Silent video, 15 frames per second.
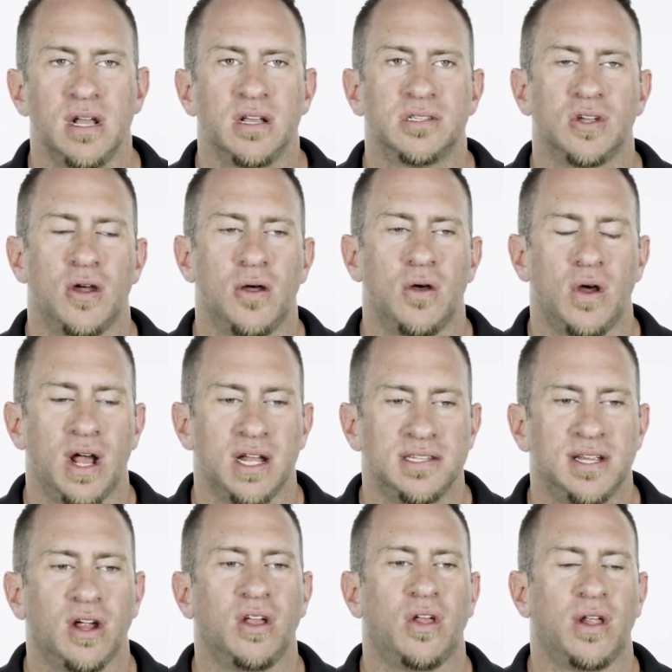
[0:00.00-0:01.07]
So
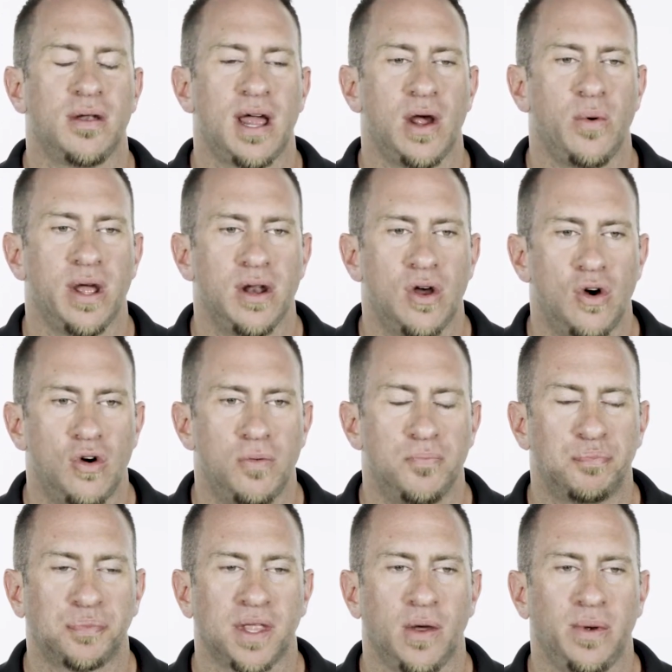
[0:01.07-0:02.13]
Darielle and I went
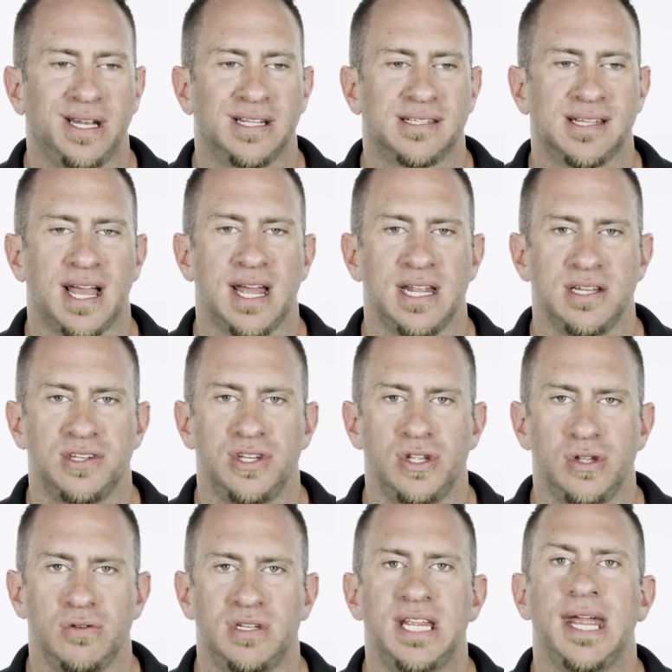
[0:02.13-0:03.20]
home, and we decided
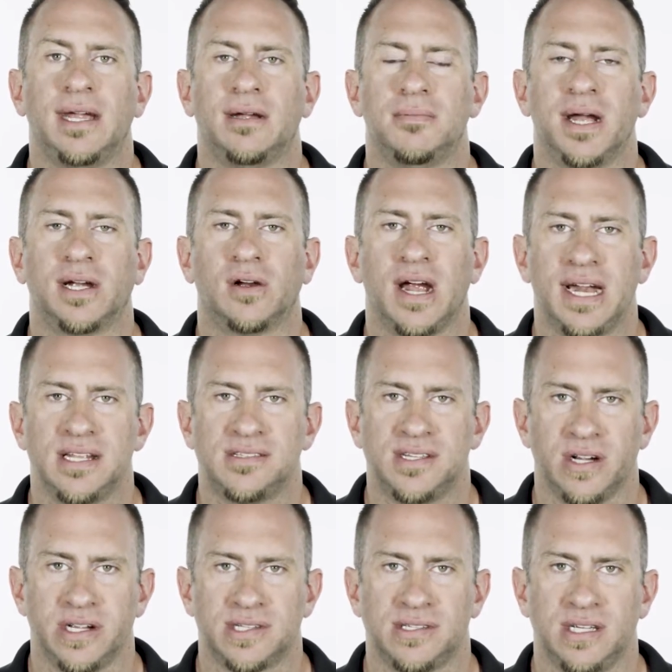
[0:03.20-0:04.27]
to take my credit
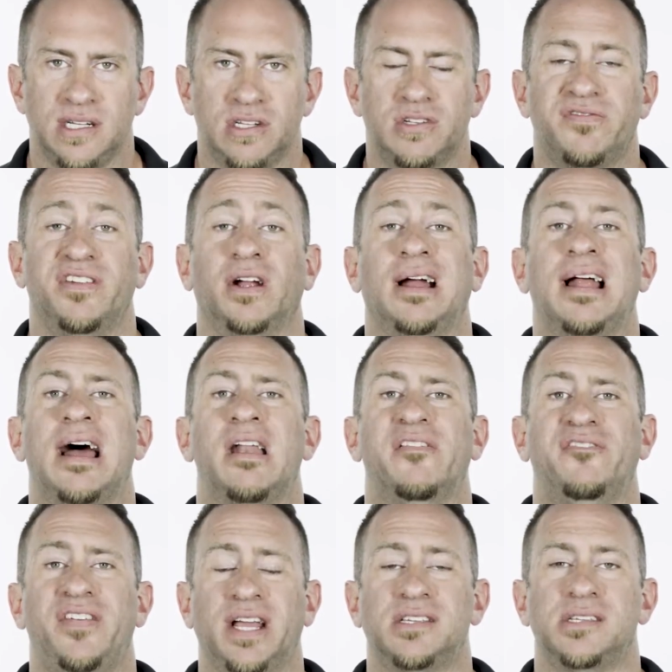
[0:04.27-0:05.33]
seriously, to figure out how to
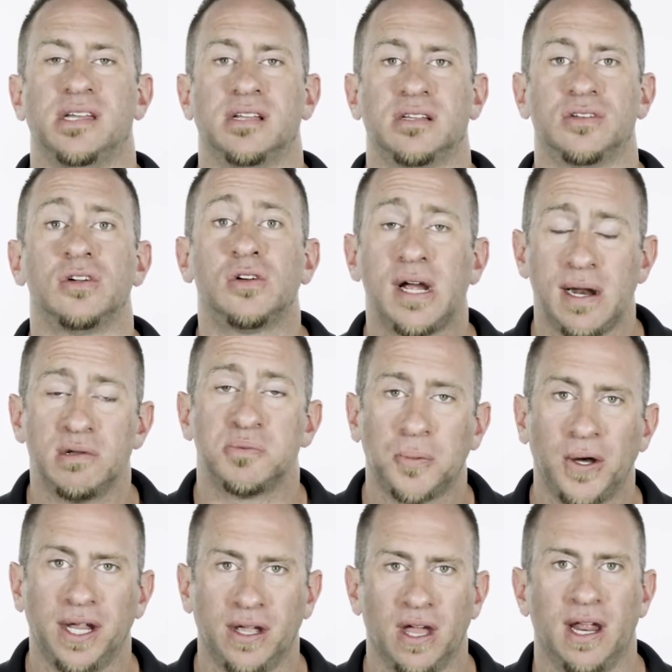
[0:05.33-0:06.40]
fix it, because her credit was
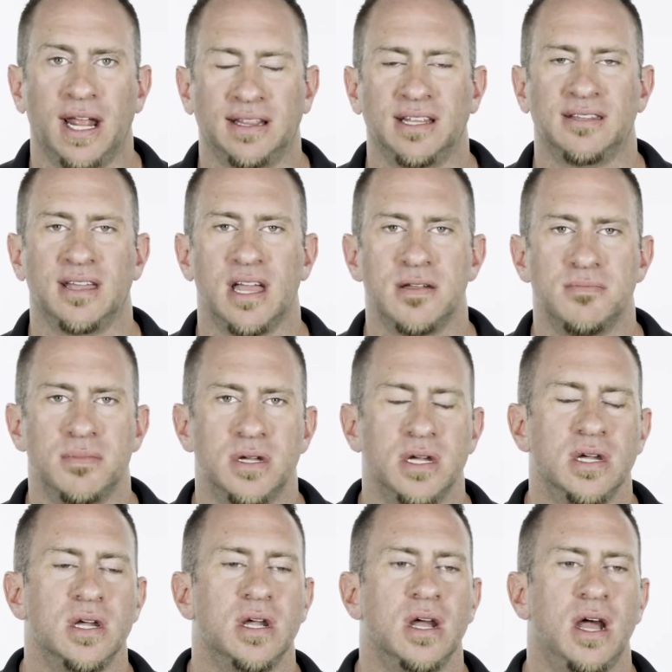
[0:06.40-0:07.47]
pretty good at the time,
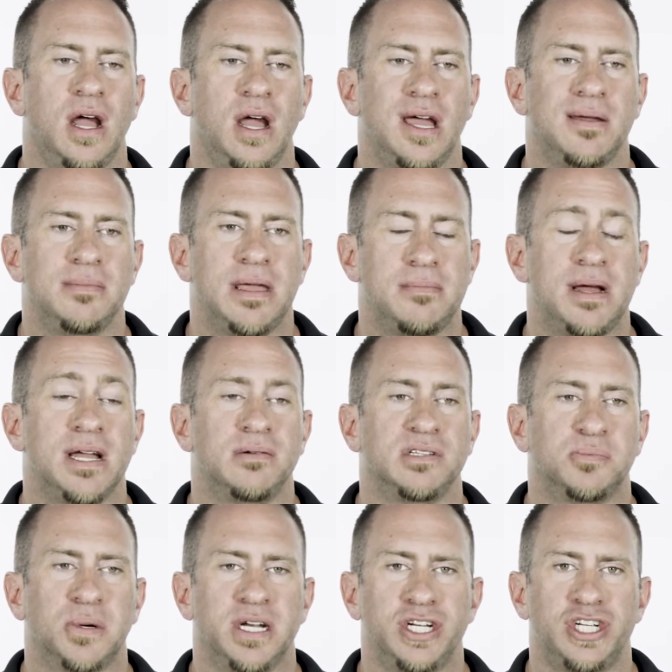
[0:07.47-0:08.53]
and mine
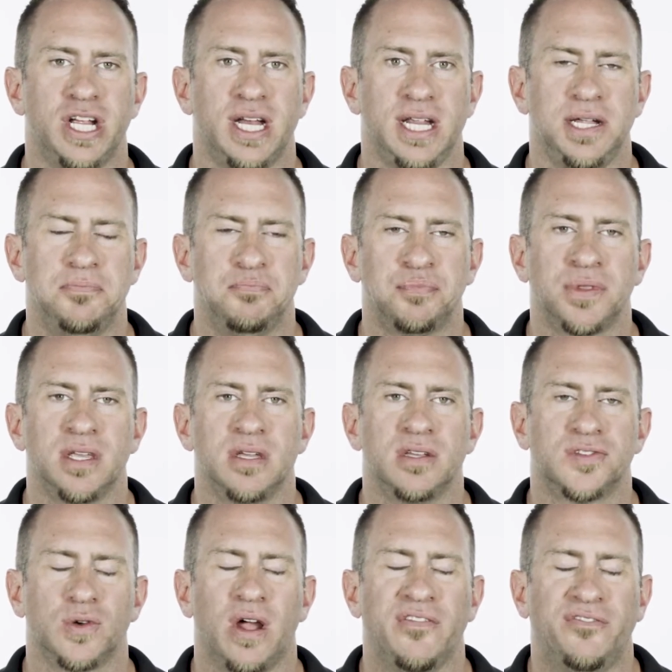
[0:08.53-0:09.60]
was pretty shitty.
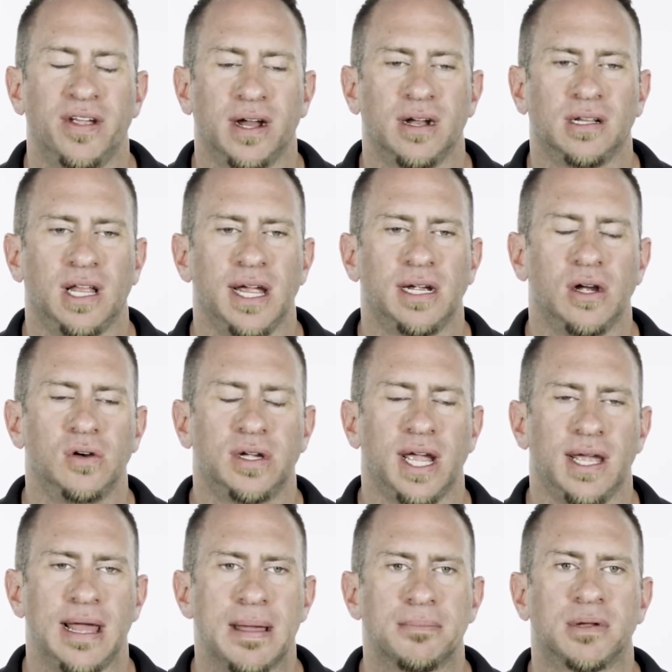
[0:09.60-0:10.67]
So I figured, like,
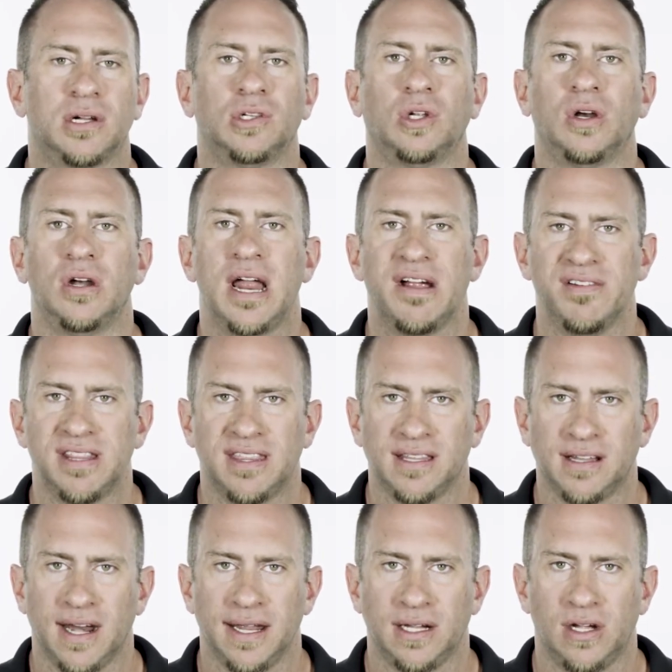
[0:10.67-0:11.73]
okay, I'm gonna learn
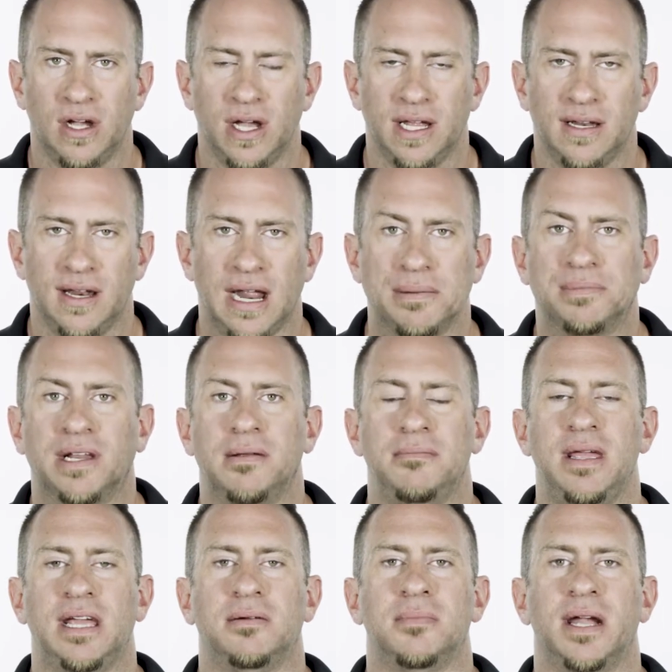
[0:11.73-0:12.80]
everything that I could, and I'm gonna
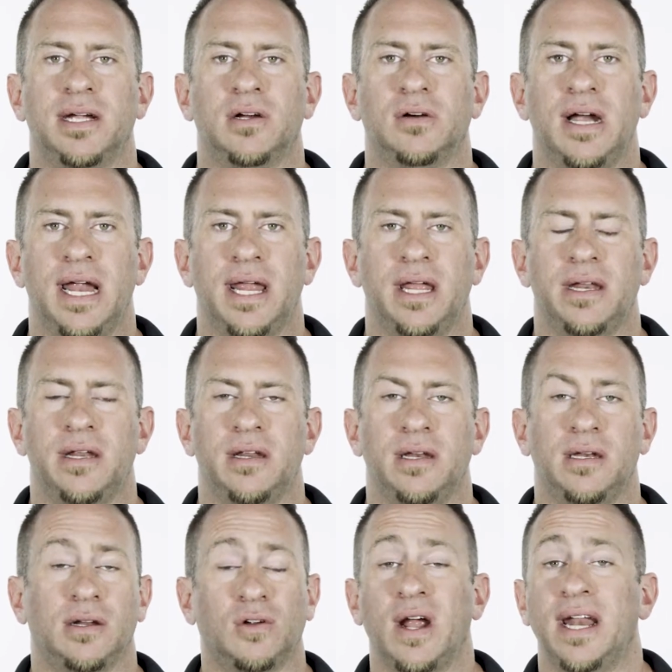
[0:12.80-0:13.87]
make my
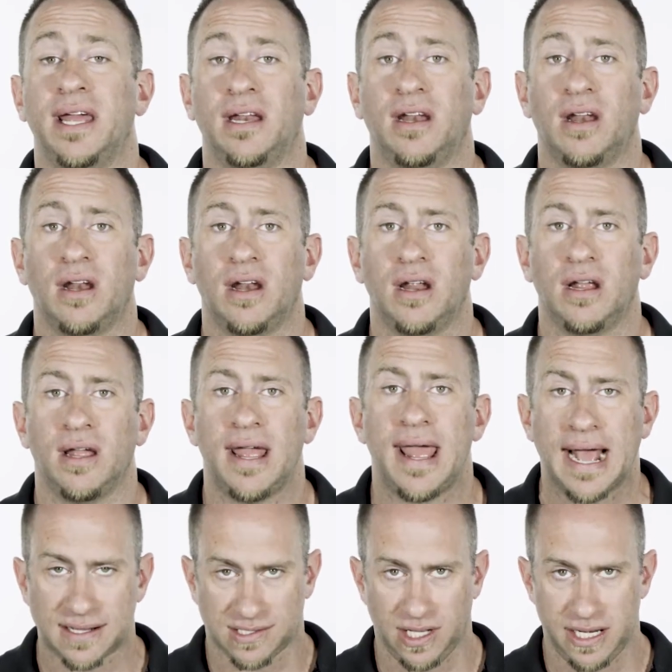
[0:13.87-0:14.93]
credit
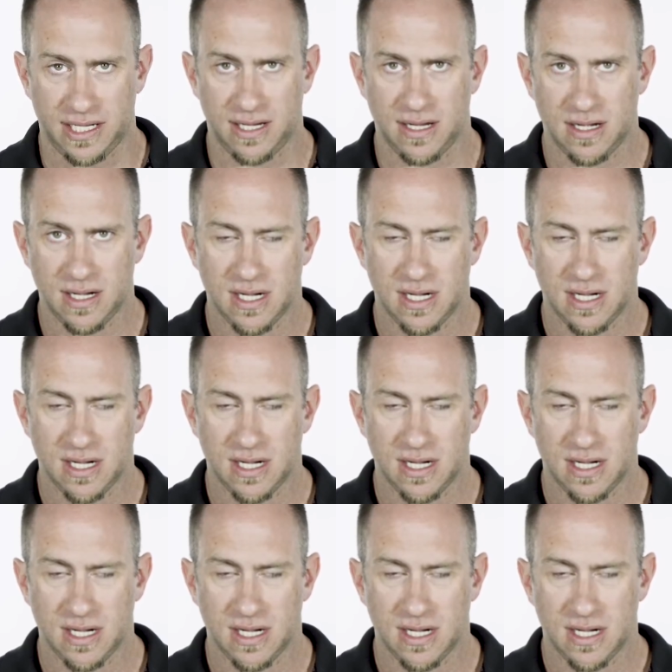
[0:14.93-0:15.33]
excellent.